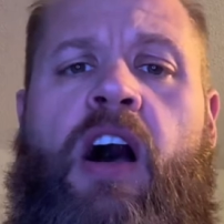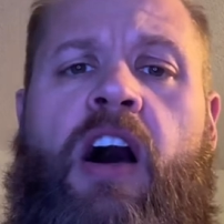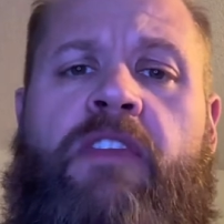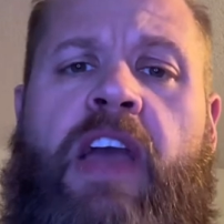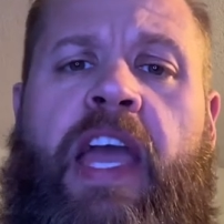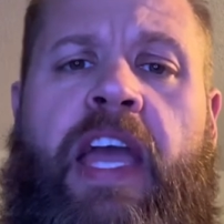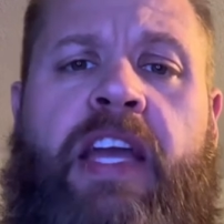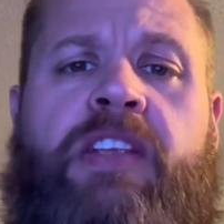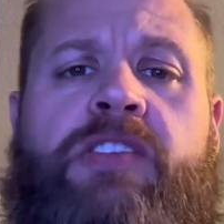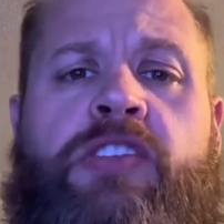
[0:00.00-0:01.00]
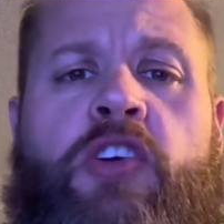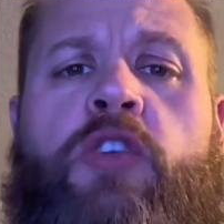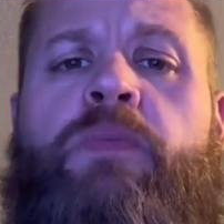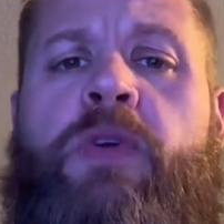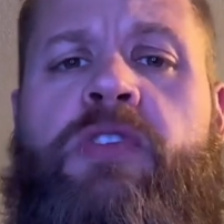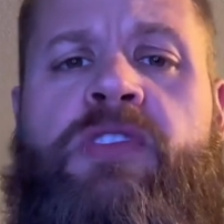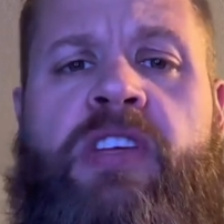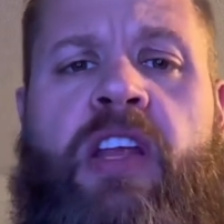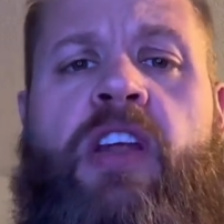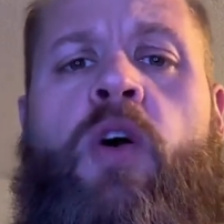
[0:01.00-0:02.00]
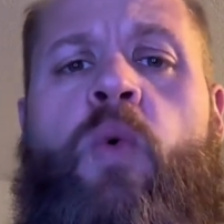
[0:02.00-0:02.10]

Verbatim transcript: of a two-person